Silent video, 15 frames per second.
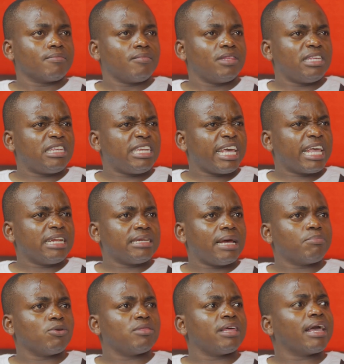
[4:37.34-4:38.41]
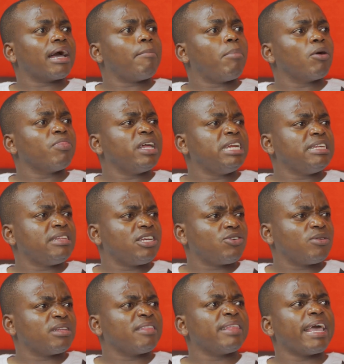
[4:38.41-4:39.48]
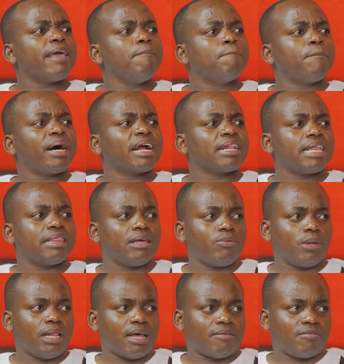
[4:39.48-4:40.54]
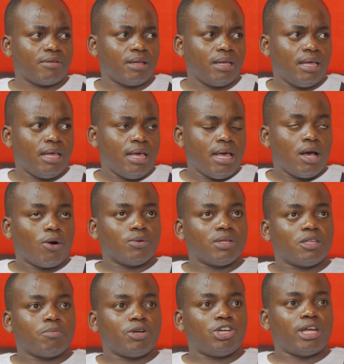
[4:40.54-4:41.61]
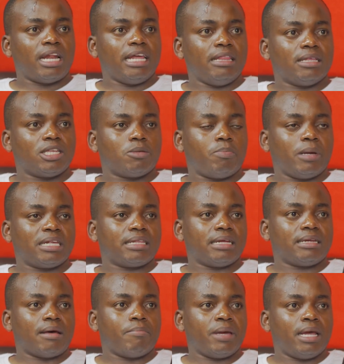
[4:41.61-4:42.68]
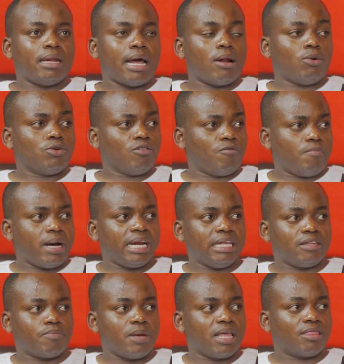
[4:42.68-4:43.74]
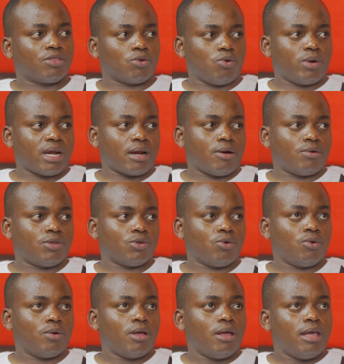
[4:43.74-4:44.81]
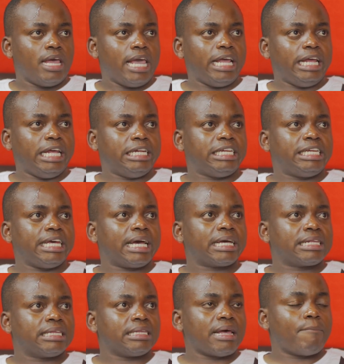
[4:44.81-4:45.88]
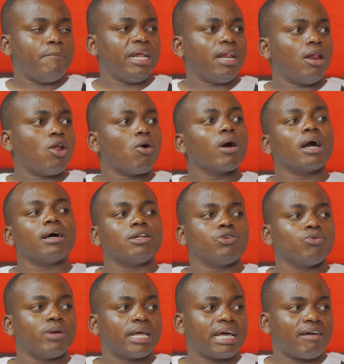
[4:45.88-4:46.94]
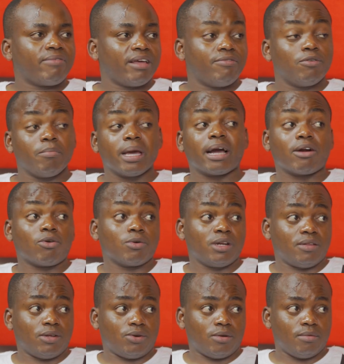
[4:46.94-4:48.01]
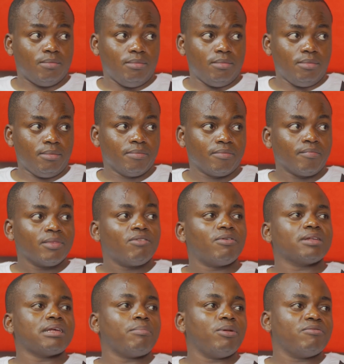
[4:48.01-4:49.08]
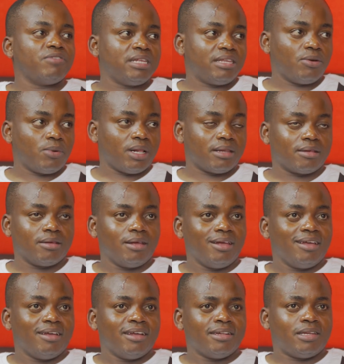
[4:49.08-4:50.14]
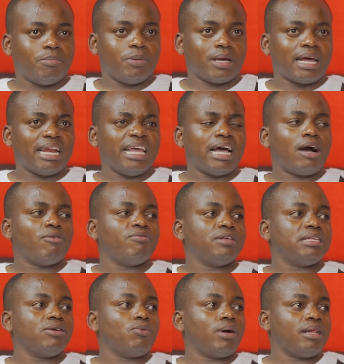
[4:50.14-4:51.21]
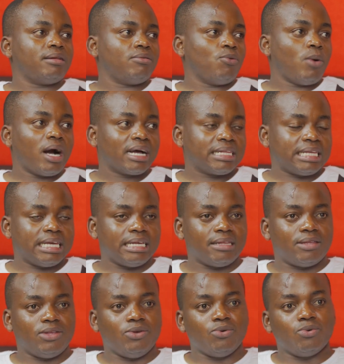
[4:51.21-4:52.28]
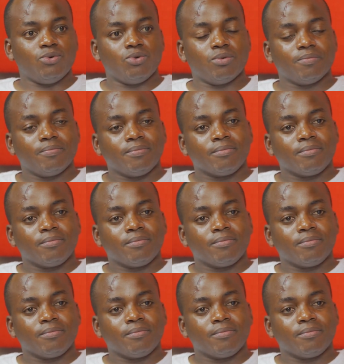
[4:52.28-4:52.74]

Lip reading: just taking time to think about the decisions and the impact that they will have. Because especially in the space that I'm in, a lot of money is being thrown around. So it takes a bit longer to recover if you make a wrong decision. Yeah. For example, VC world. Typically how VC world works is you